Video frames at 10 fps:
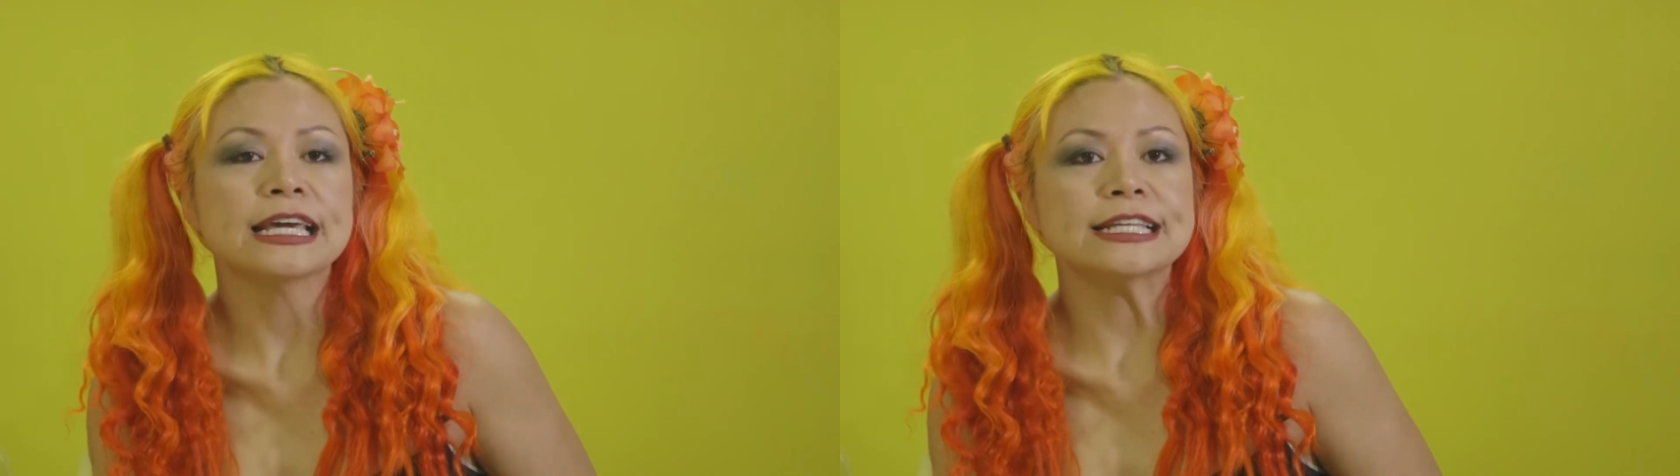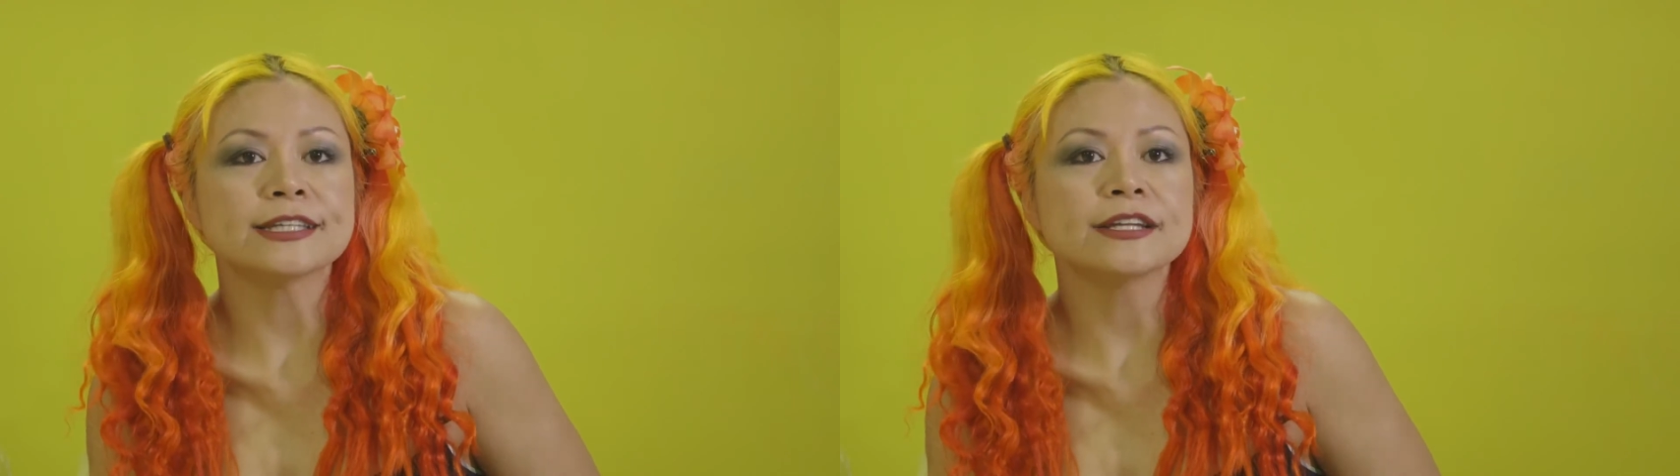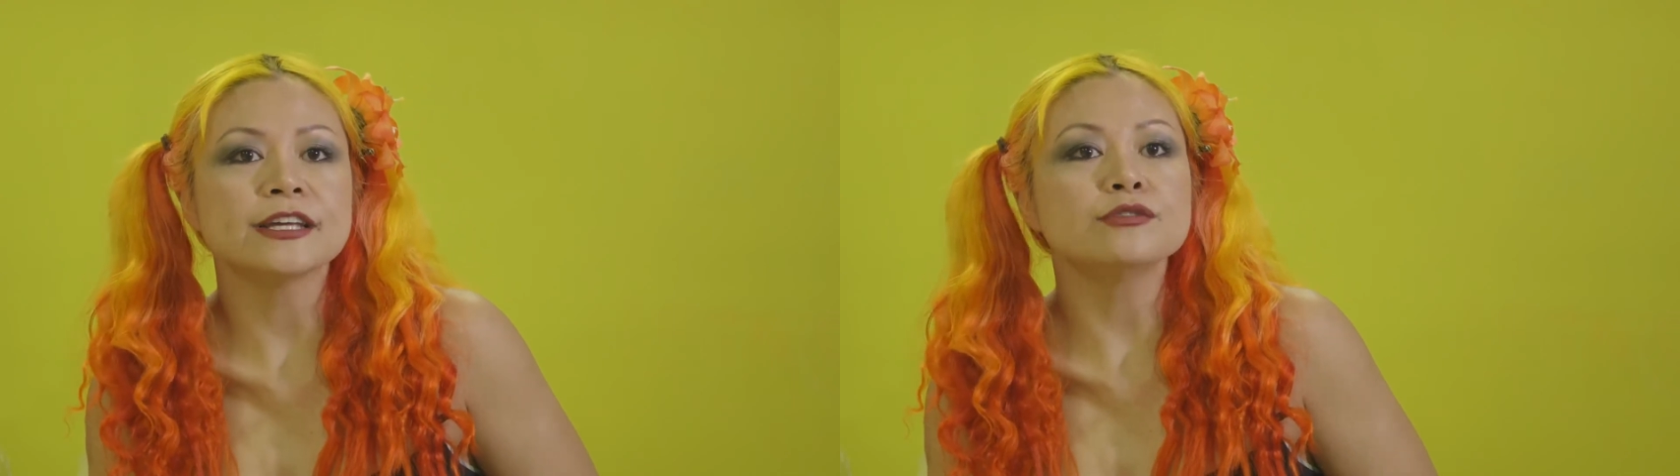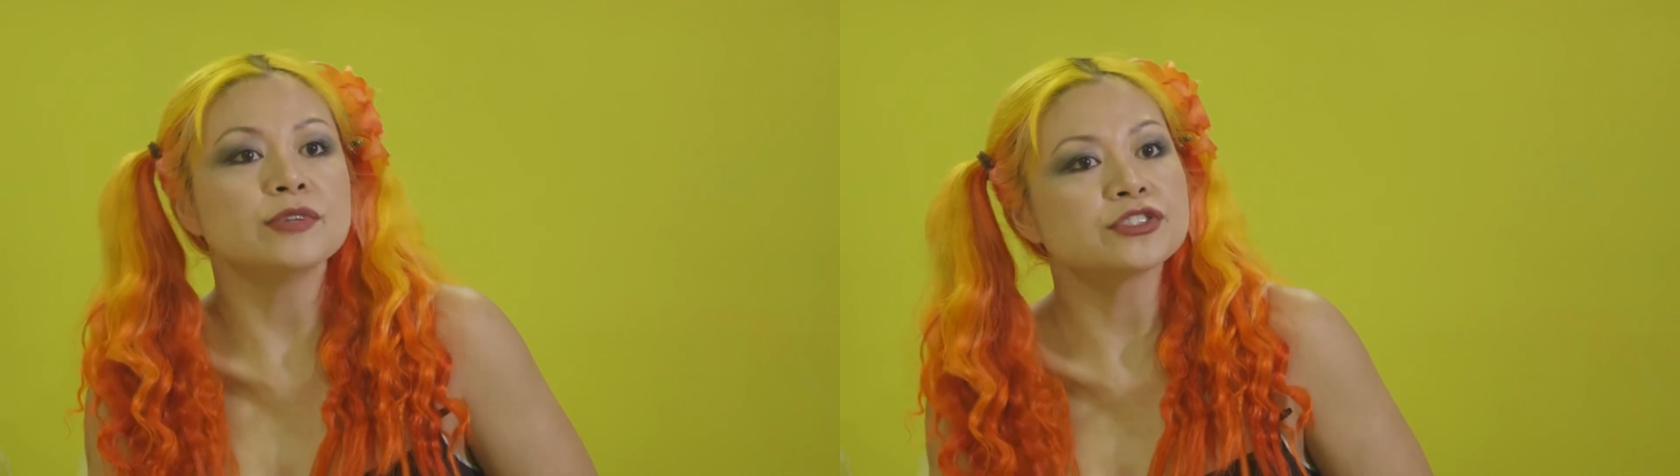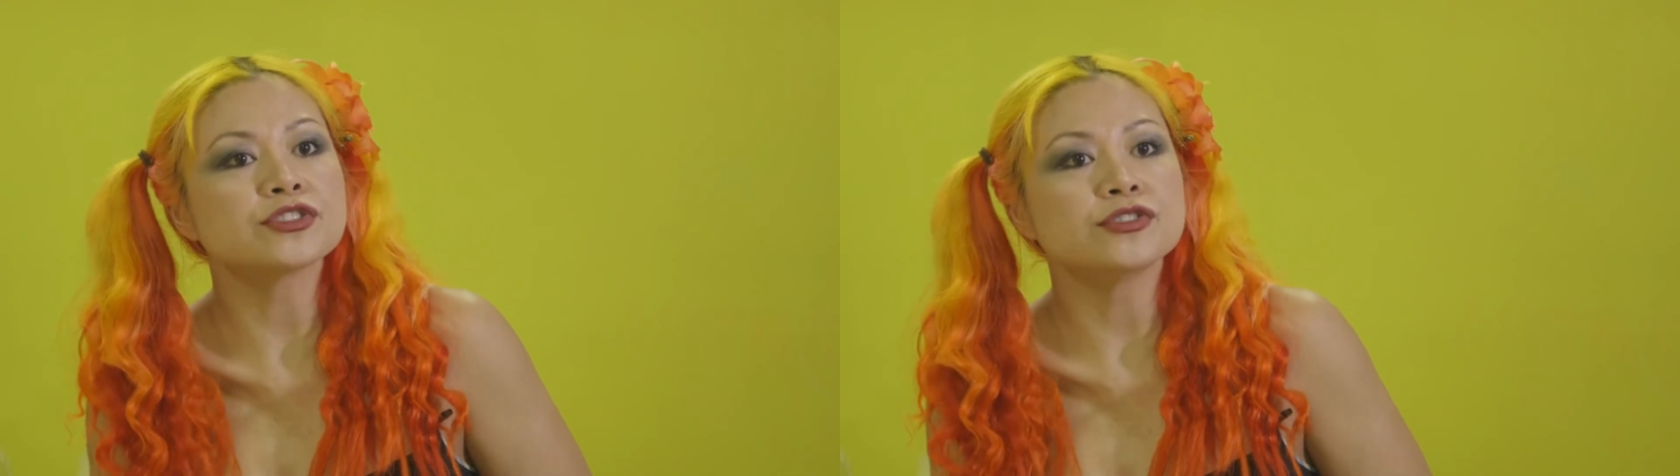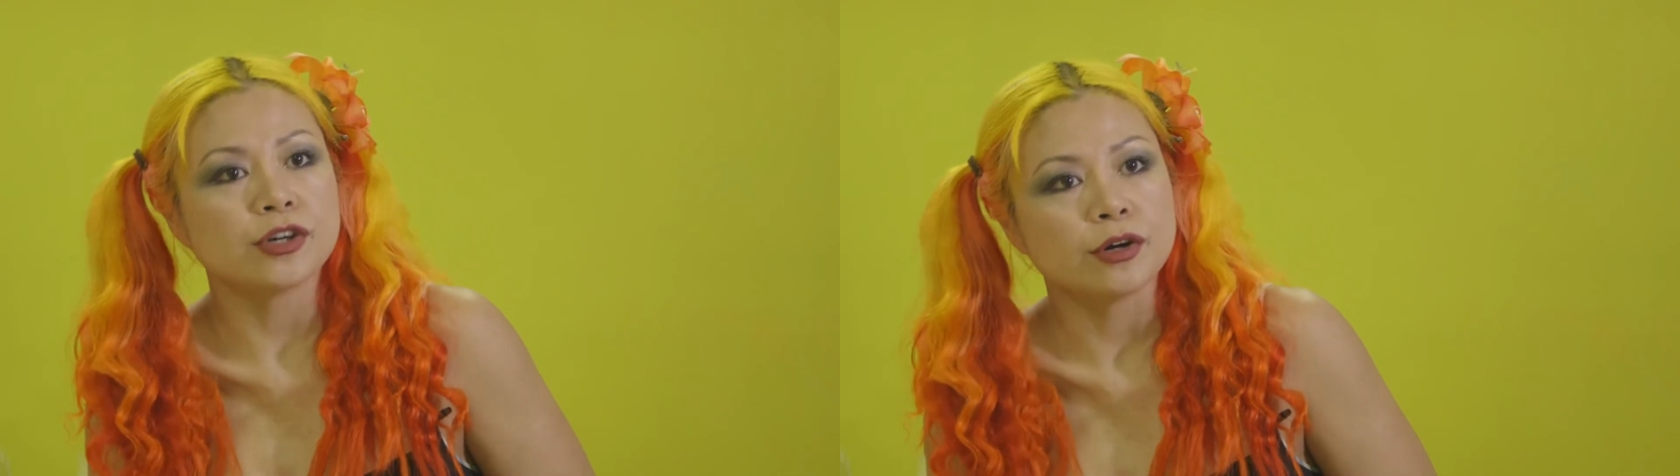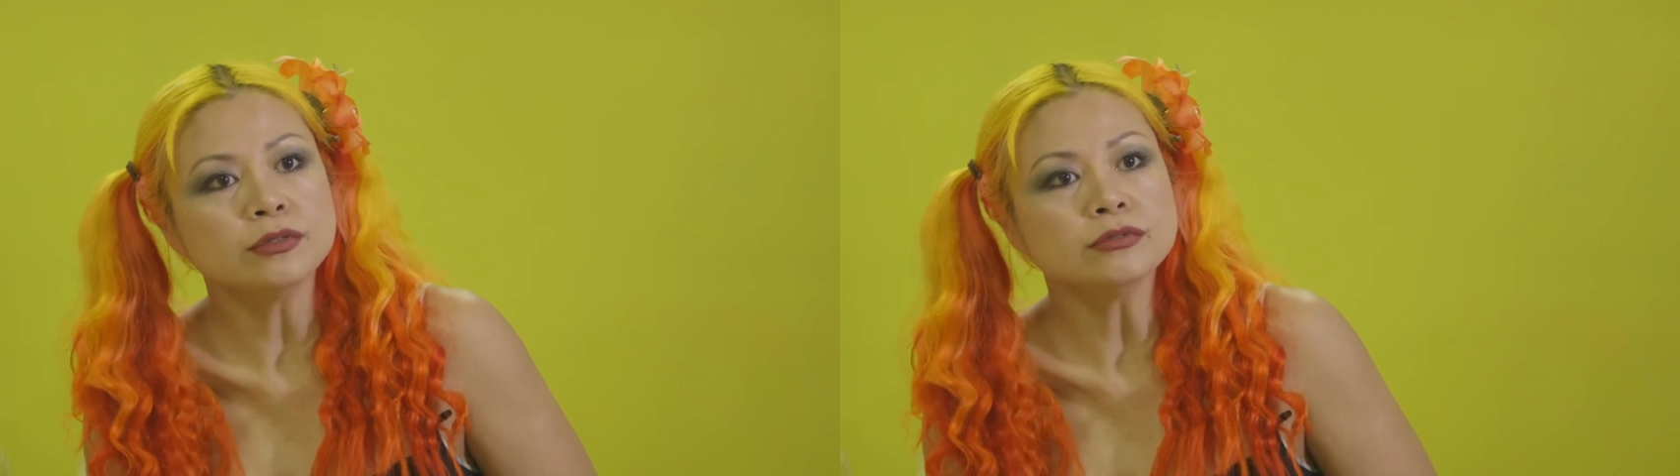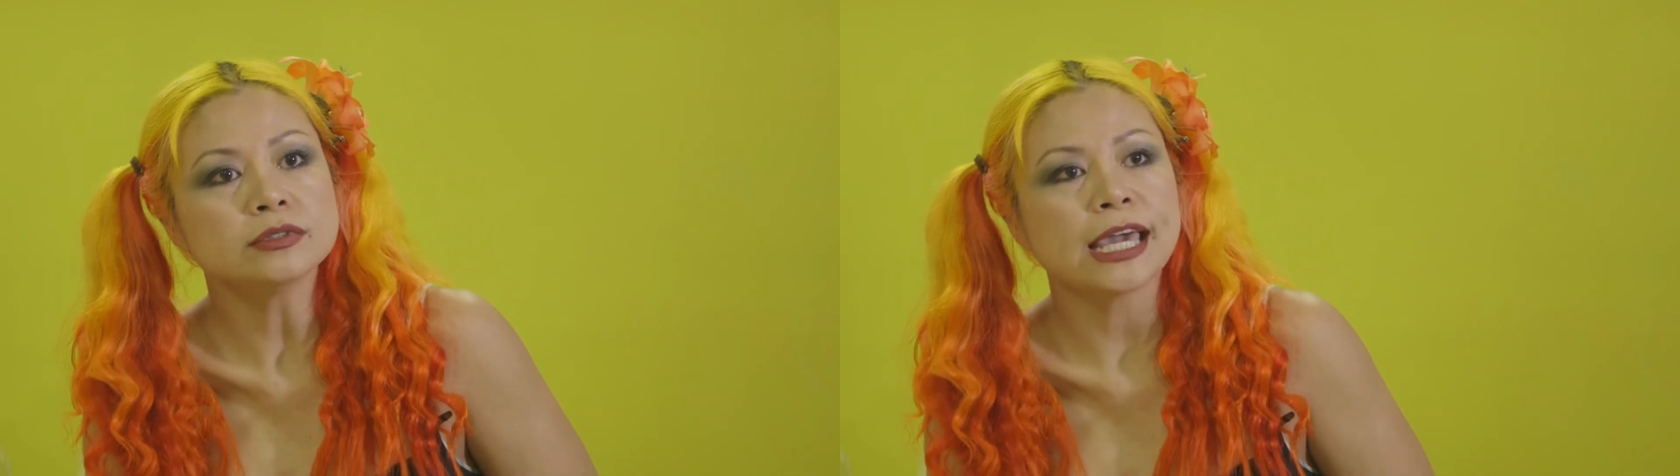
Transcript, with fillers: It's an enriched dough.